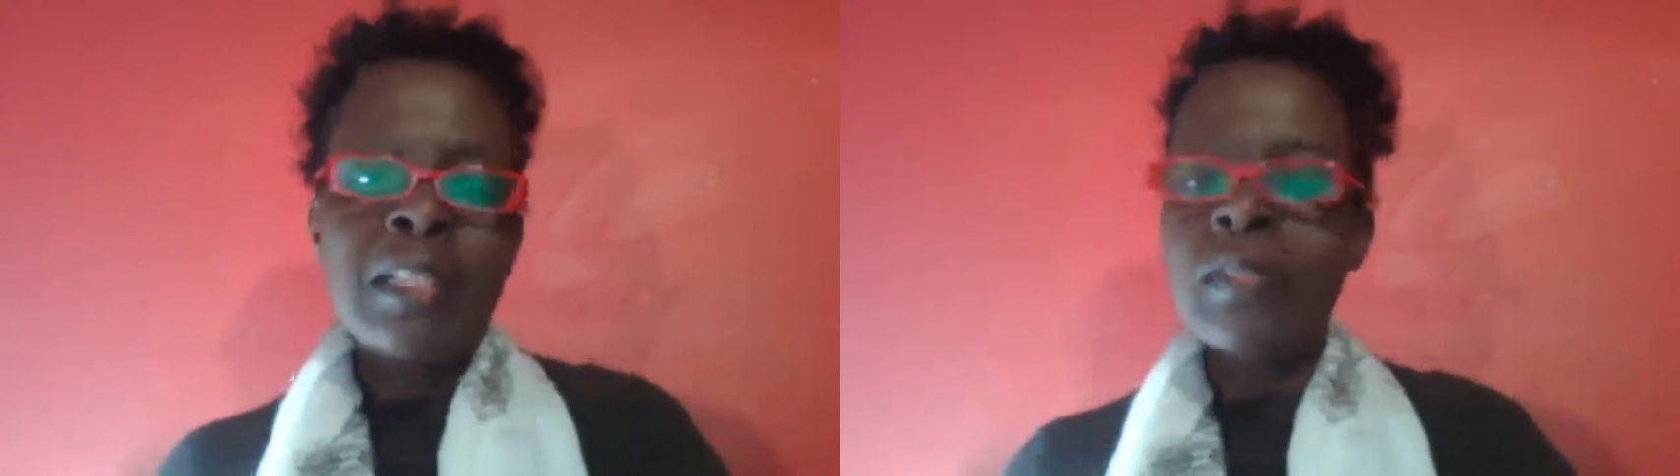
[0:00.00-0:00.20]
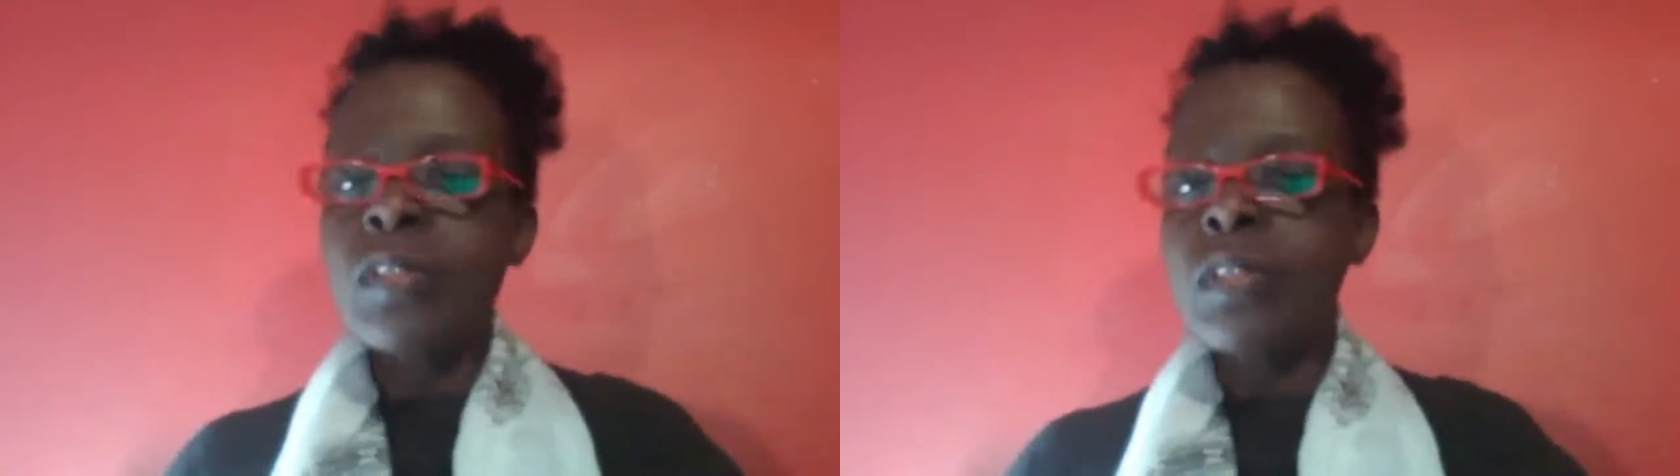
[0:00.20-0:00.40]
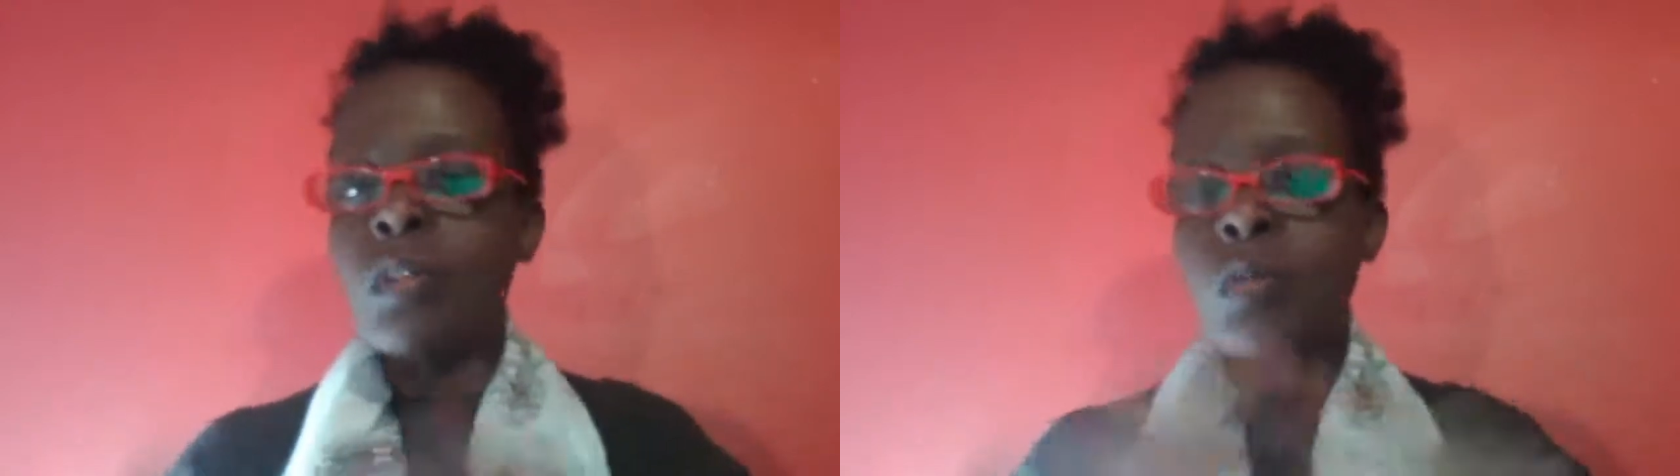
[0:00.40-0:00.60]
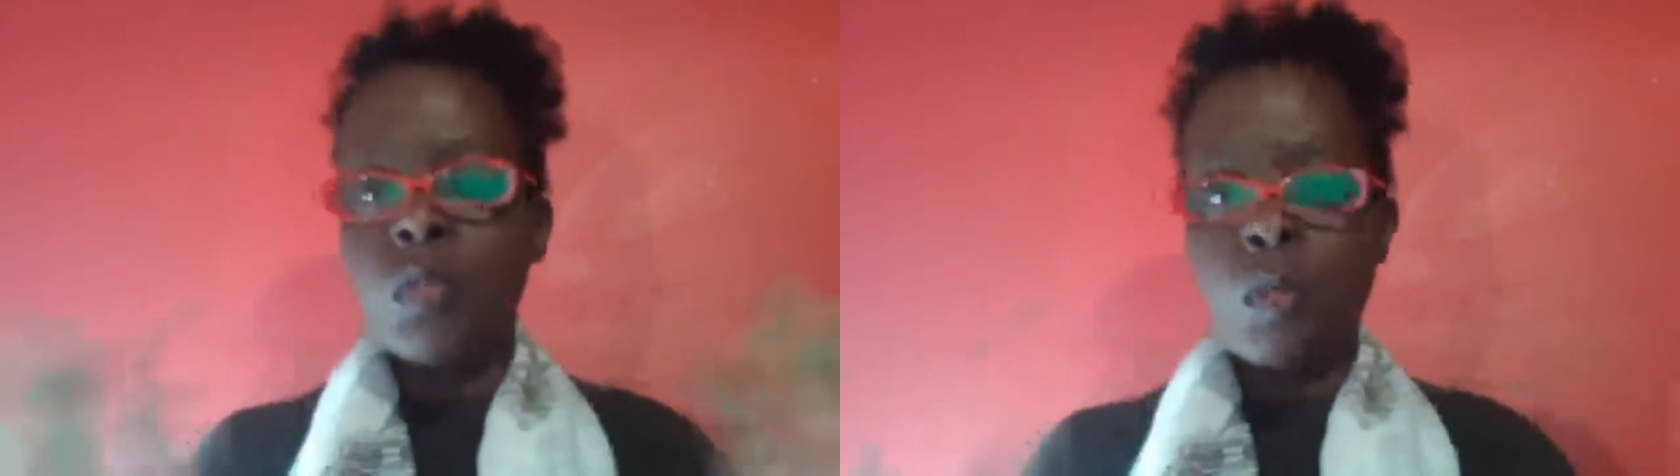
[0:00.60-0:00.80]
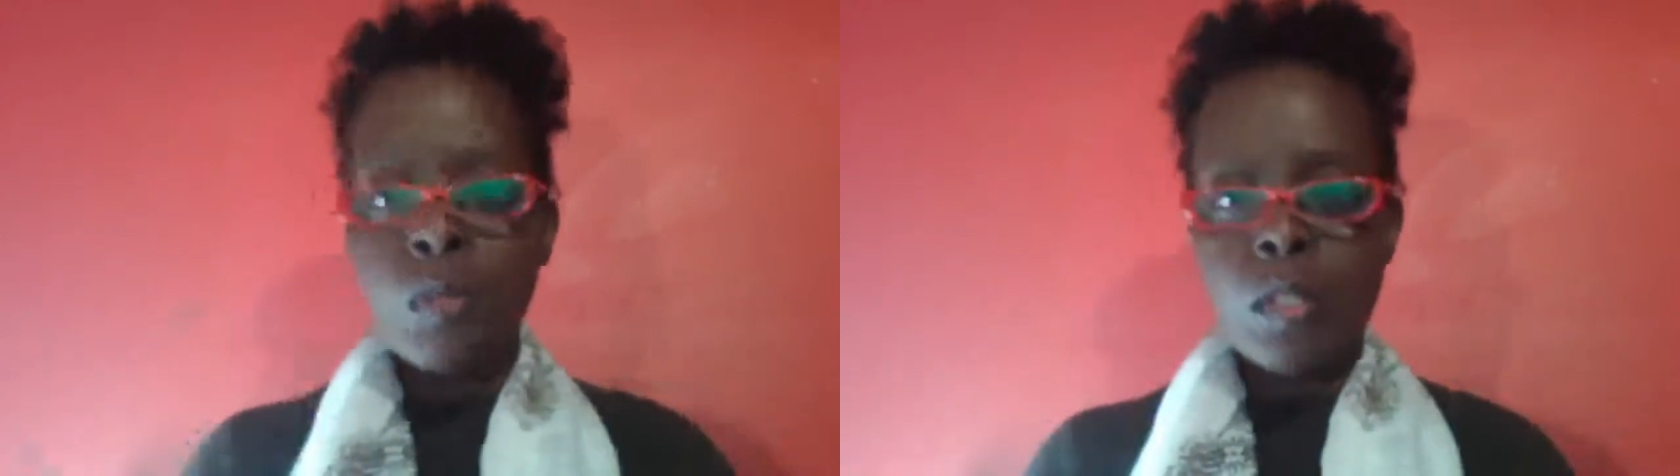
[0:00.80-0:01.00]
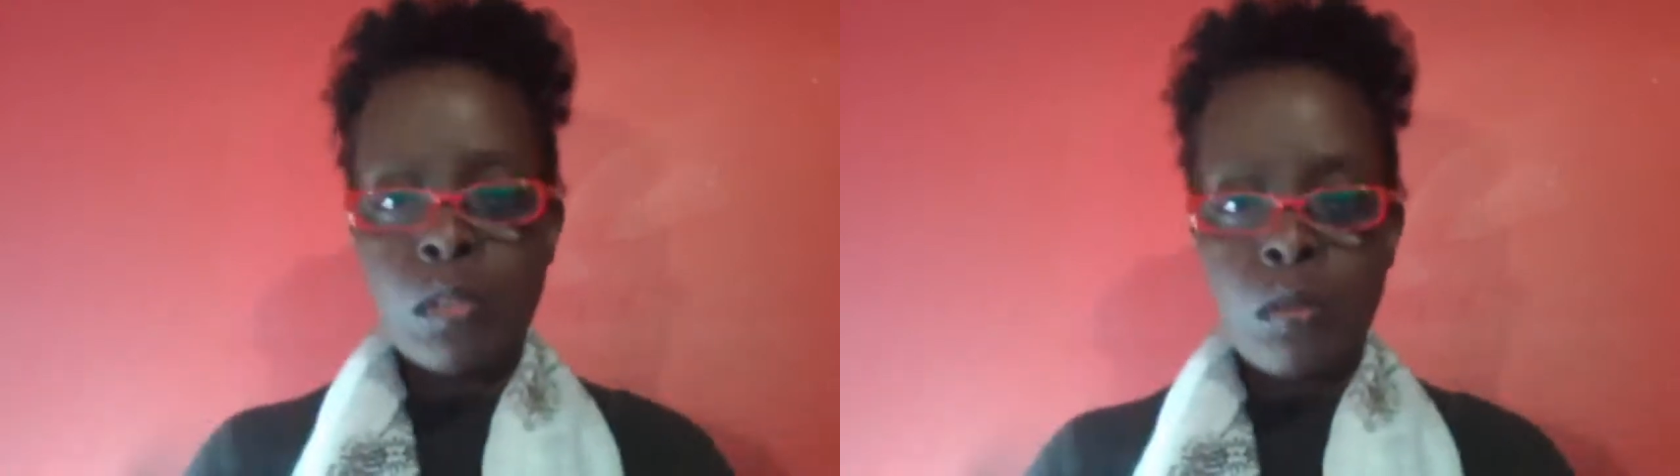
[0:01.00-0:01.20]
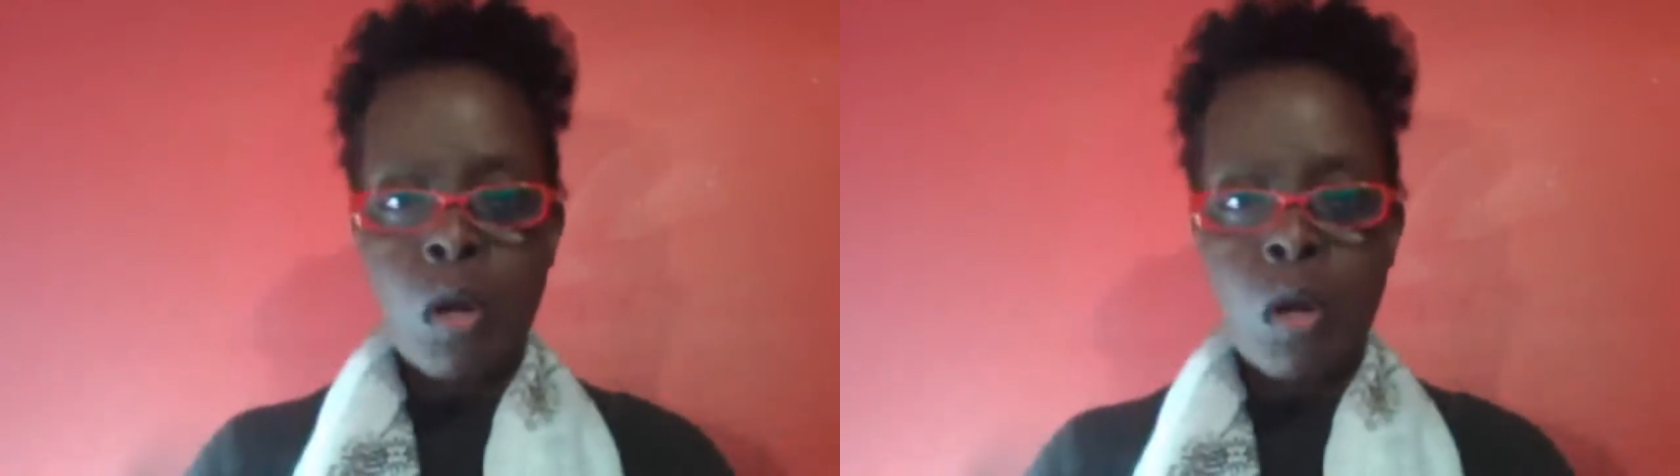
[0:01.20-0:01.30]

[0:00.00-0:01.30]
doesn't know the Lord at